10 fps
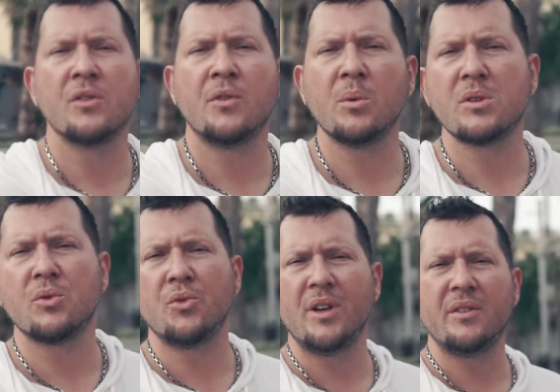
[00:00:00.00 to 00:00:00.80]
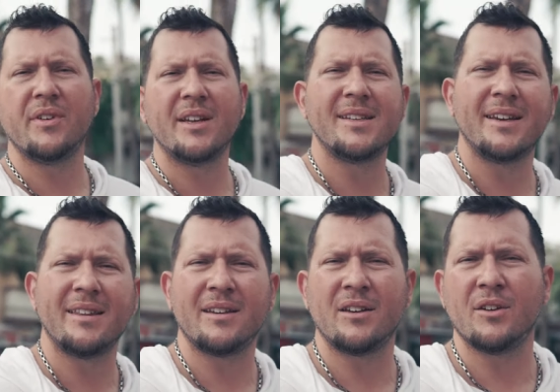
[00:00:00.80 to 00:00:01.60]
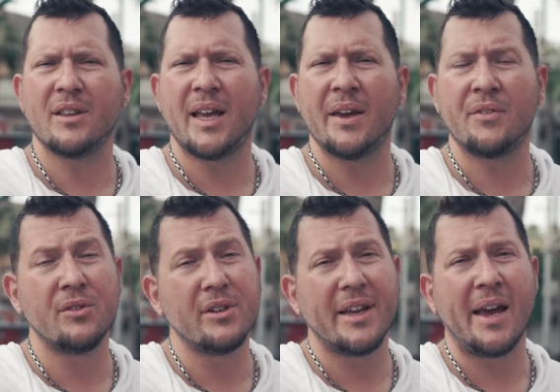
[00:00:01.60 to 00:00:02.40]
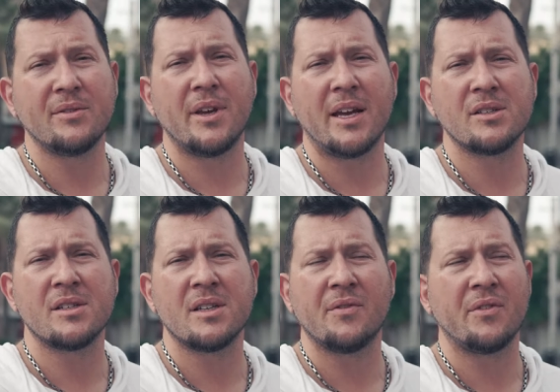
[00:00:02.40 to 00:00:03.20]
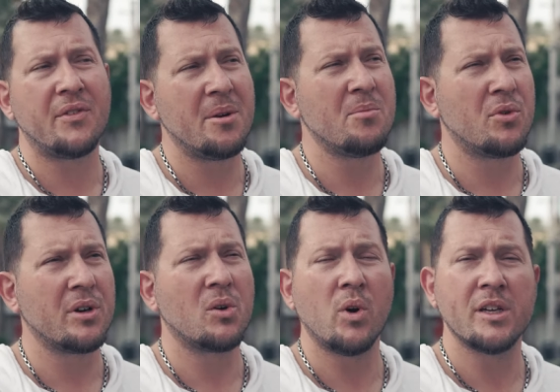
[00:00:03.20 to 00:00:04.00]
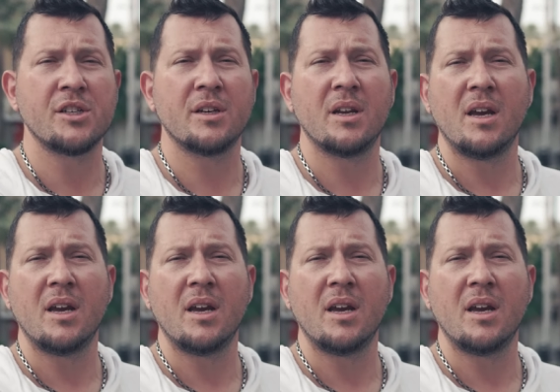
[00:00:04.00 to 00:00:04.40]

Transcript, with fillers: So if you want to reinvent anything in your life, you really have to ask yourself a very important question.